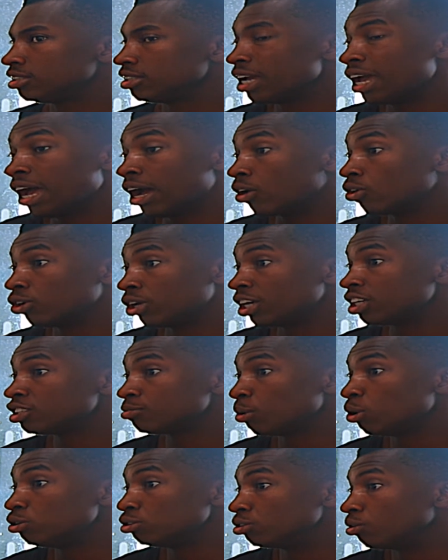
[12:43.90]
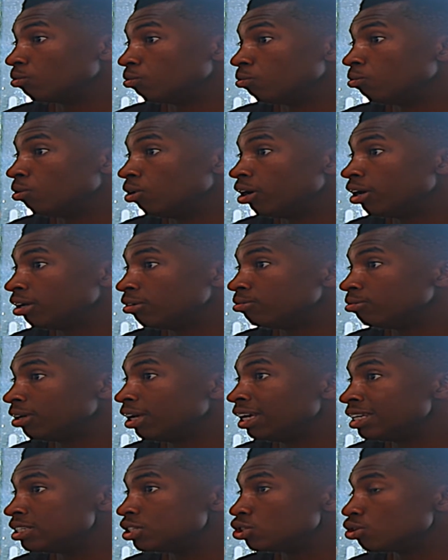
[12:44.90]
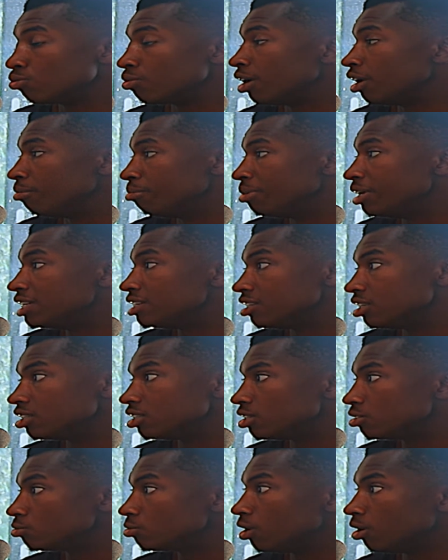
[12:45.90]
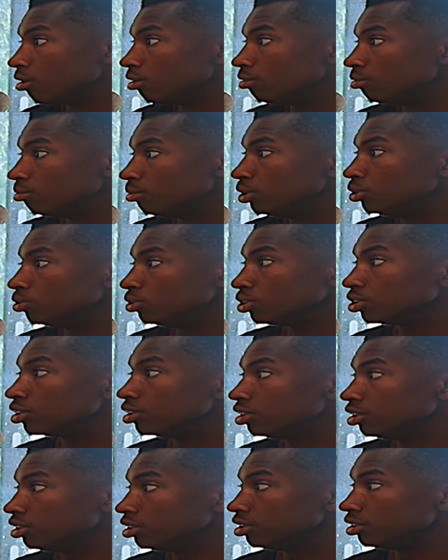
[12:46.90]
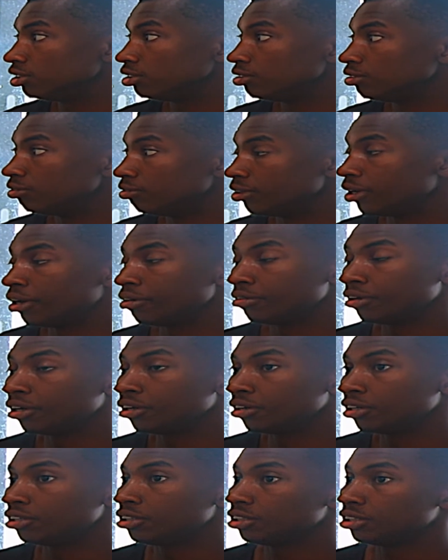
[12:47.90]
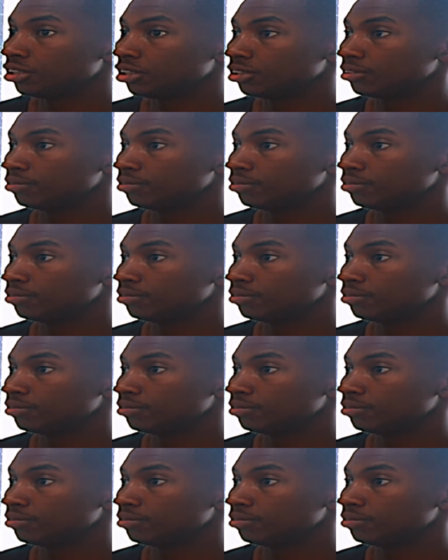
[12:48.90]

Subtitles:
I got the exposure of what it is to run a business as well, which was good. Very, very good.